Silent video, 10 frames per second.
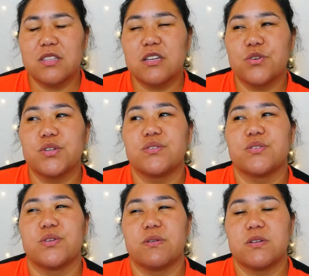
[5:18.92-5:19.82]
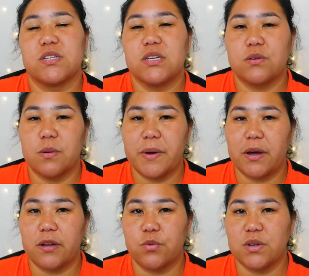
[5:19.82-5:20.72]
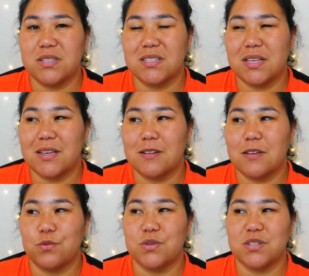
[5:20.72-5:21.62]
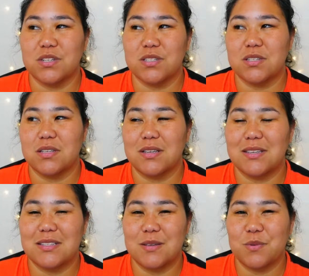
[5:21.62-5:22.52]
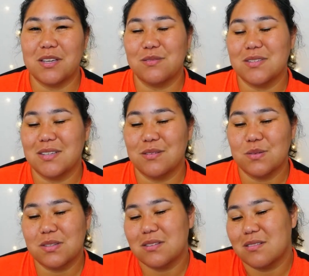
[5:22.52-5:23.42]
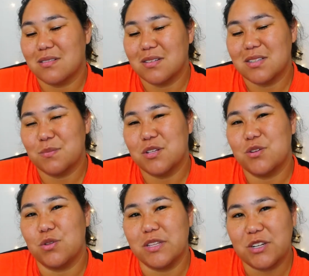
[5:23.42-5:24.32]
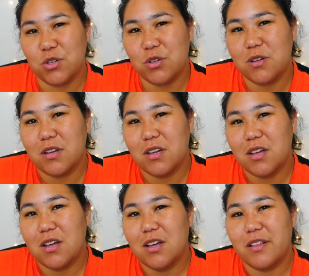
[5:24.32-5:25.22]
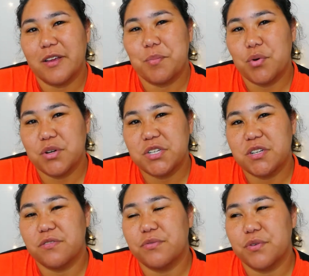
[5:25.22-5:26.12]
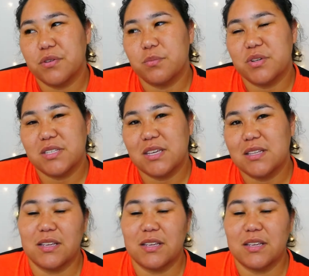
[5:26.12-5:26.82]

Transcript: I think Chris's only critique about it was that it was just, he seemed like, it seemed a little, like, portion for the brisket.